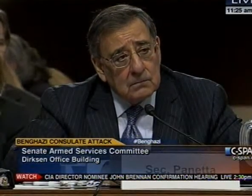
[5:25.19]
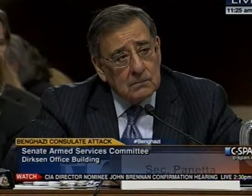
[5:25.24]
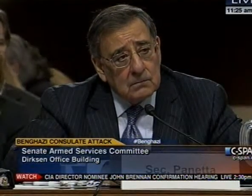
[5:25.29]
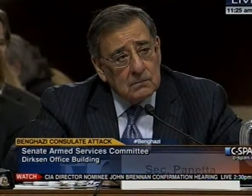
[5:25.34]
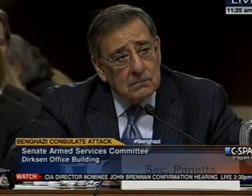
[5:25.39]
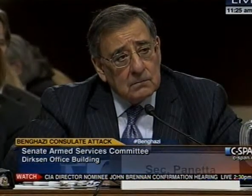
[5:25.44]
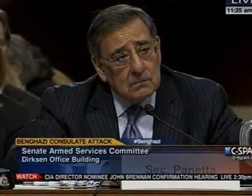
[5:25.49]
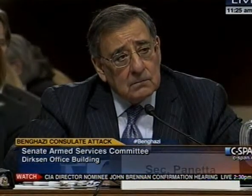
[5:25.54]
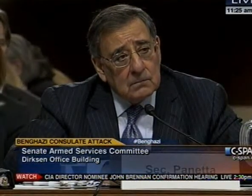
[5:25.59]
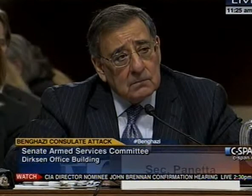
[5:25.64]

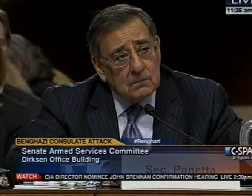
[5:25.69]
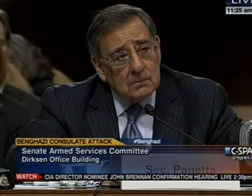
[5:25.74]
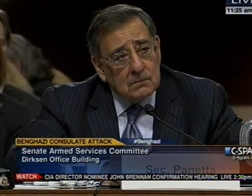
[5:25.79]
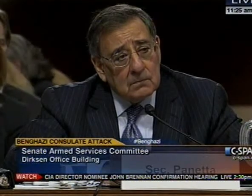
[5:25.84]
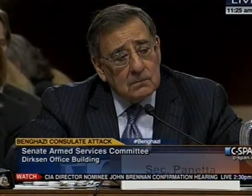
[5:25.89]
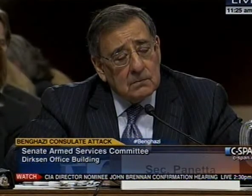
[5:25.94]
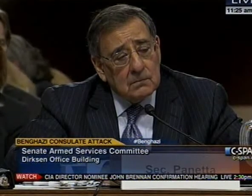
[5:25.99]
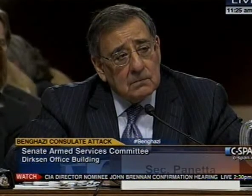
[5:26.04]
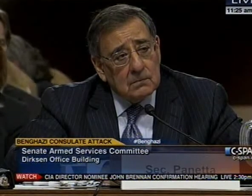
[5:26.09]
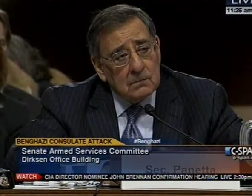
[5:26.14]
this is on
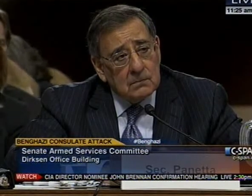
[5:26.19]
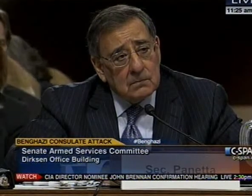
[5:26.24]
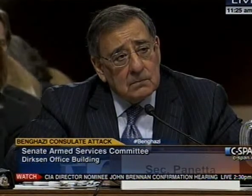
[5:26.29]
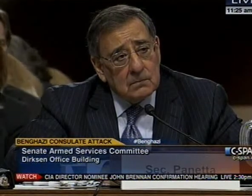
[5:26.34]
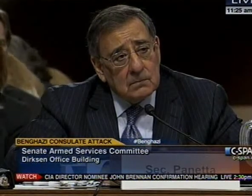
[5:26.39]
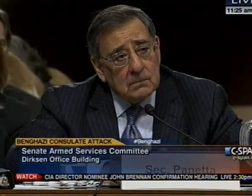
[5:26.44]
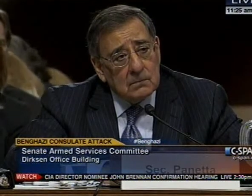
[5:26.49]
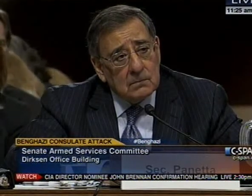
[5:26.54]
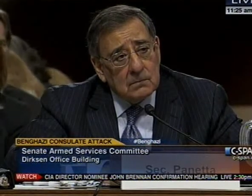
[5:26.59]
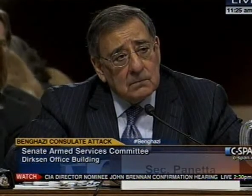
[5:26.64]
everybody's
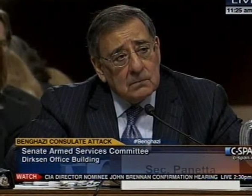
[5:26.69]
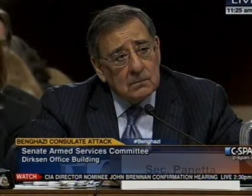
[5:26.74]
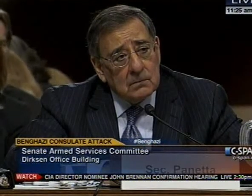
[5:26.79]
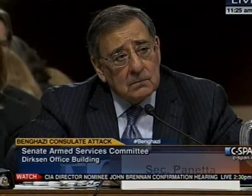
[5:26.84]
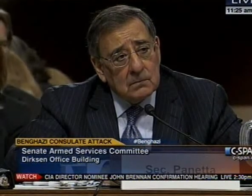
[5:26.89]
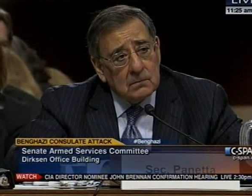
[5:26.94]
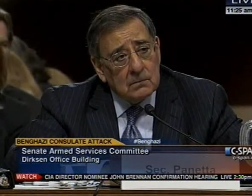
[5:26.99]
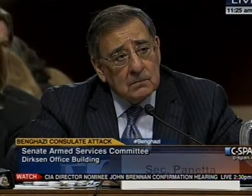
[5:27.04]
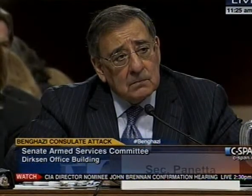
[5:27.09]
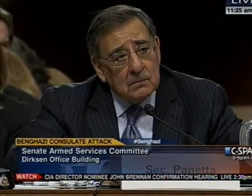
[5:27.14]
mind, to
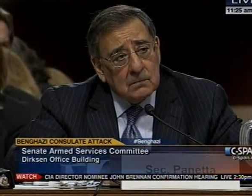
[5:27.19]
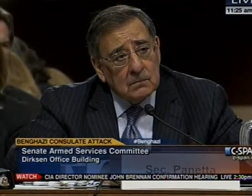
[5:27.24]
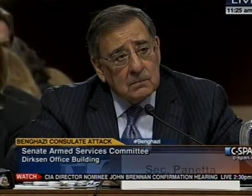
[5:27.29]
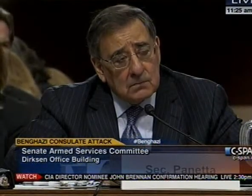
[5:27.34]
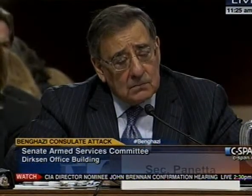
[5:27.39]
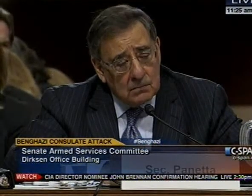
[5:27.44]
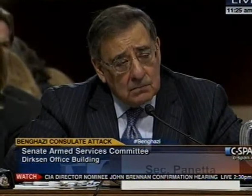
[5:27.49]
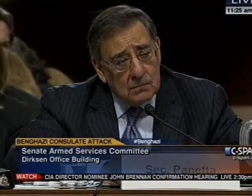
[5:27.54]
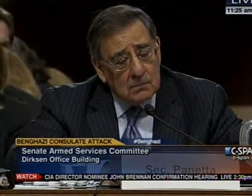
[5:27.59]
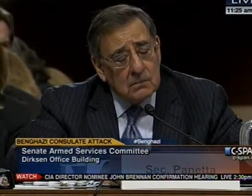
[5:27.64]

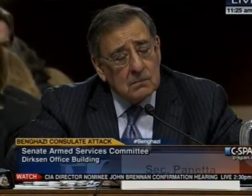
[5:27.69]
sequestration?